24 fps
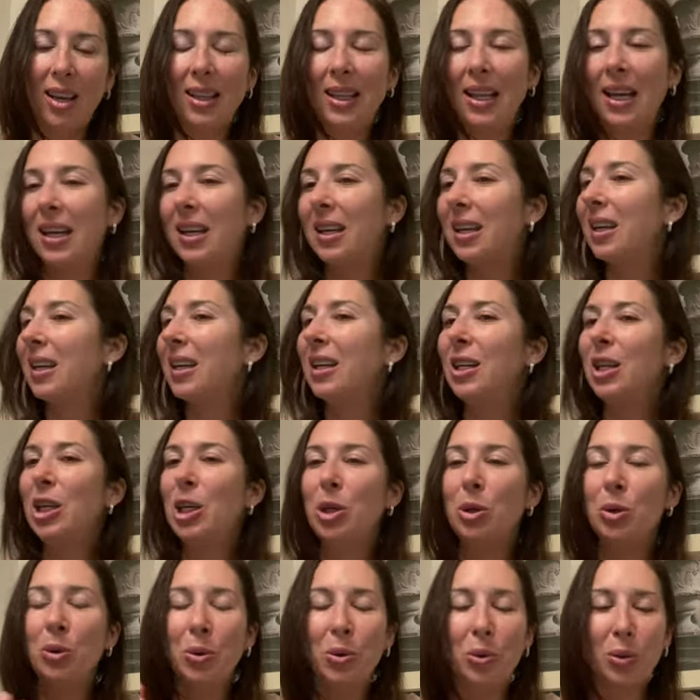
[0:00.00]
Like
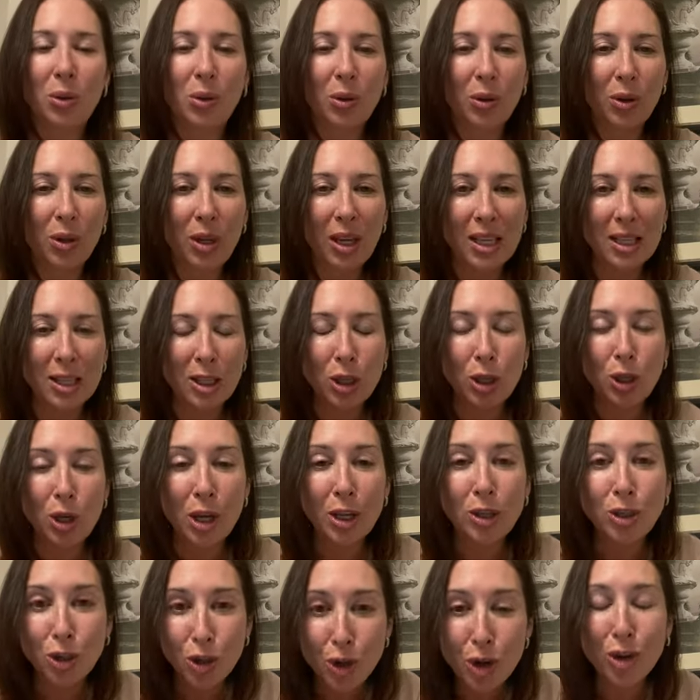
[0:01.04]
you, it's
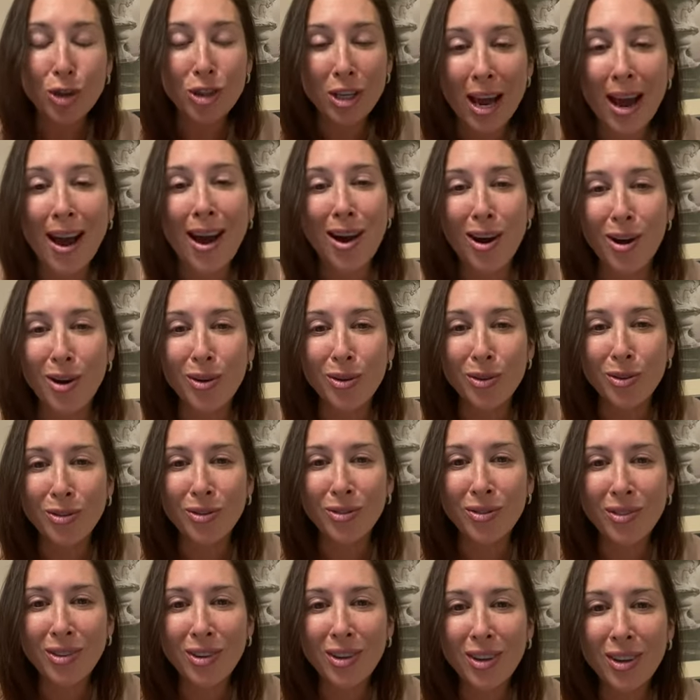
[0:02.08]
it's your town.
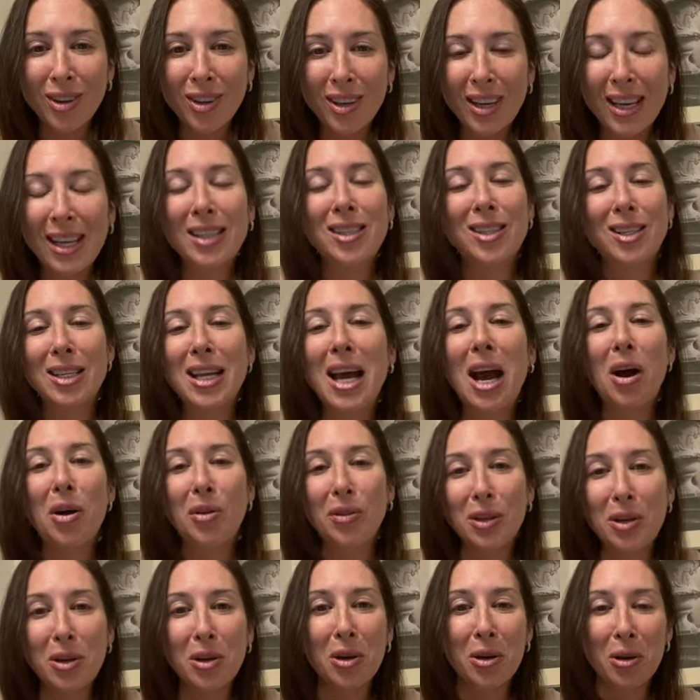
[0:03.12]
It's a town that
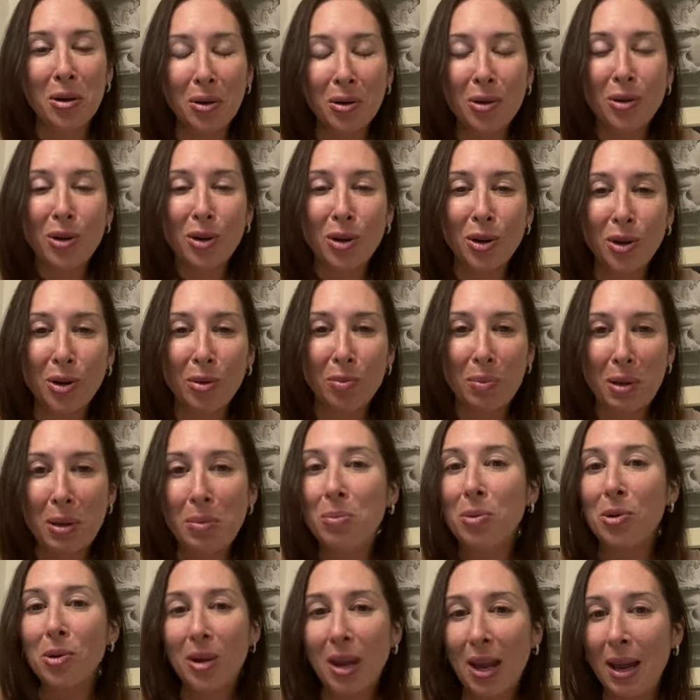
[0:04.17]
your your
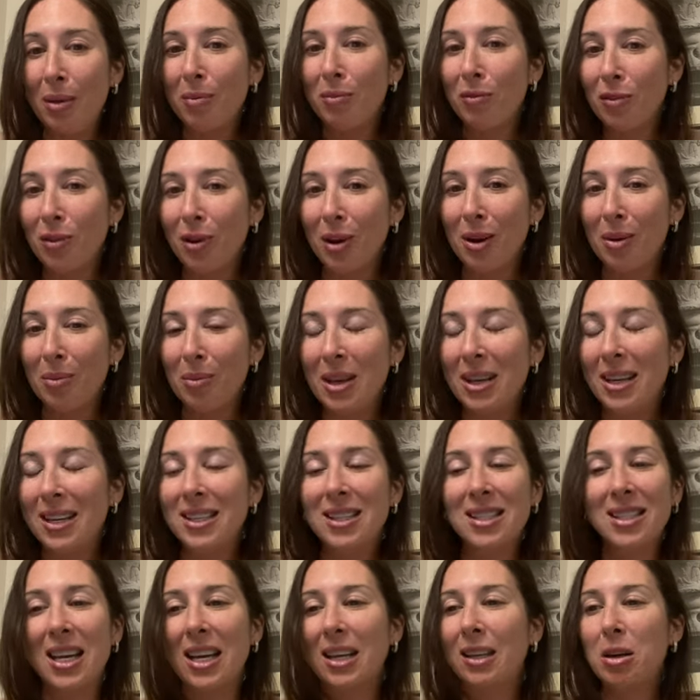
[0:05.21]
people came from, and
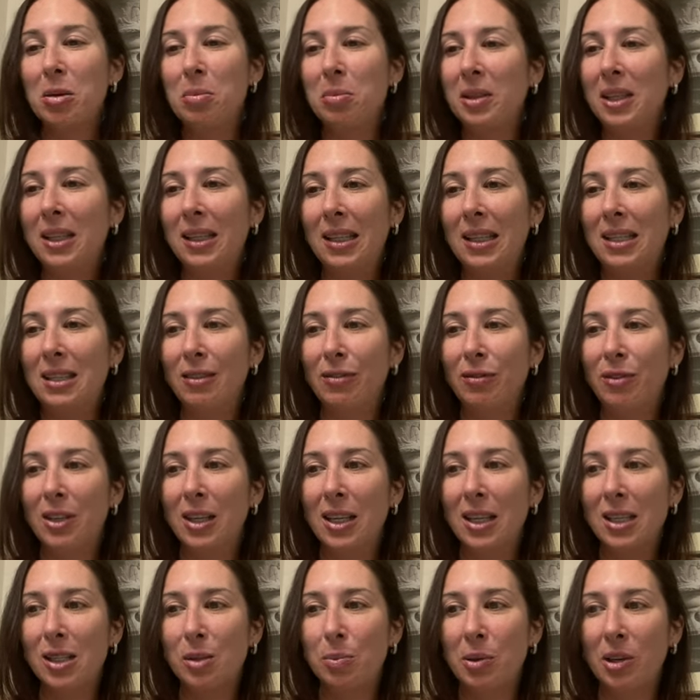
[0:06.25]
it's a completely different
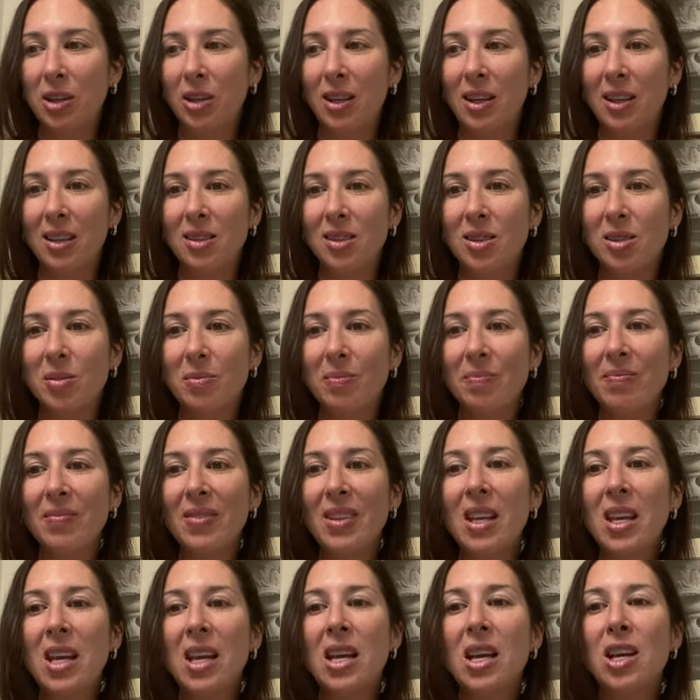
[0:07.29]
experience.
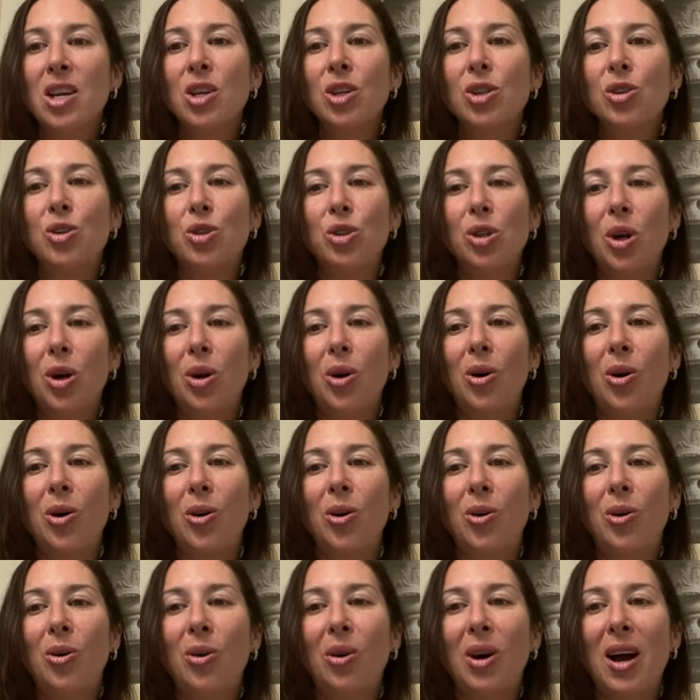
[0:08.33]

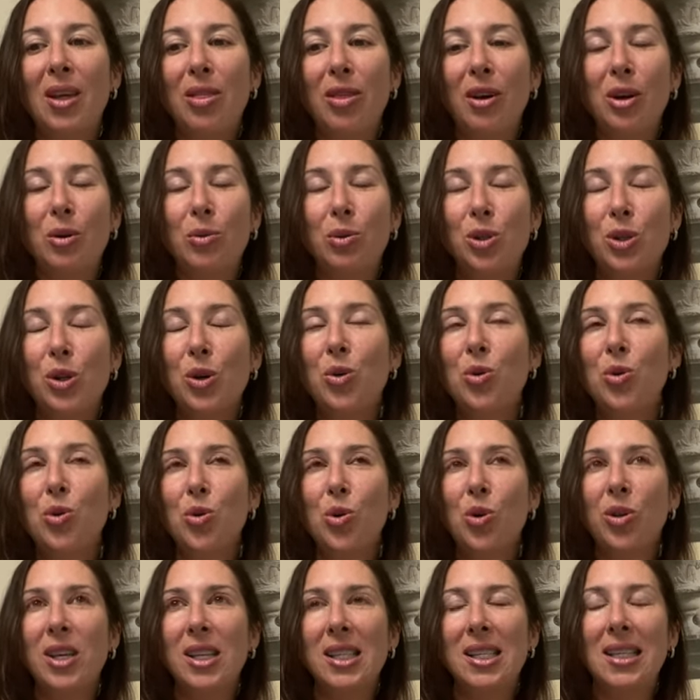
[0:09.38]
So I thought it was so cool
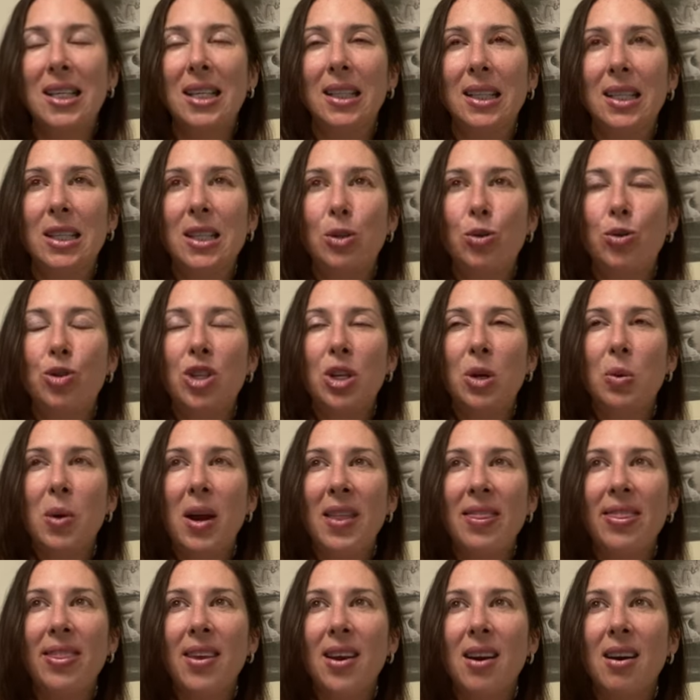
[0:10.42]
that Stanley Tucci
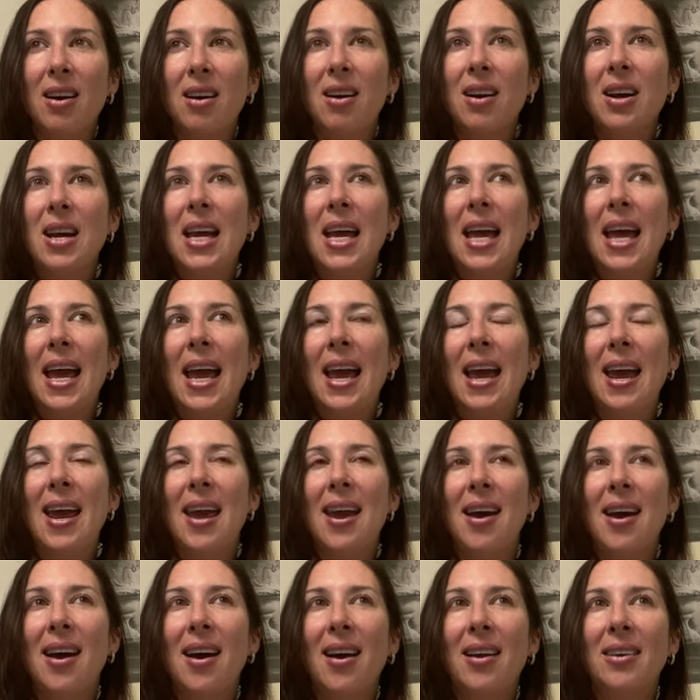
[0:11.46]
went there,
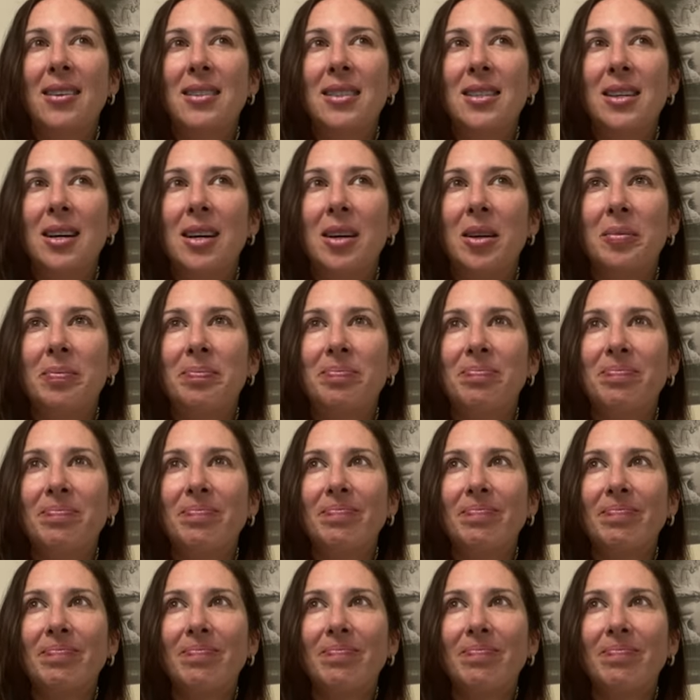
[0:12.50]
and um,